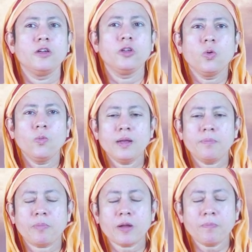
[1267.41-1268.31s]
you will
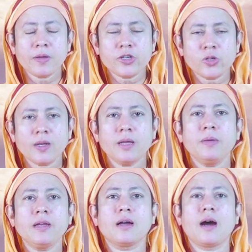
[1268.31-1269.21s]
perpetually
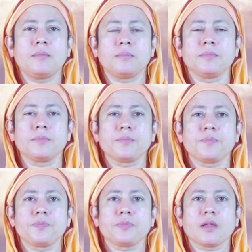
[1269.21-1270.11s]
be calm,
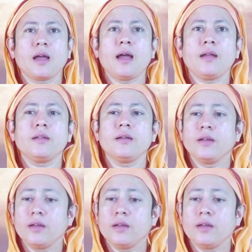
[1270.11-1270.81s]
and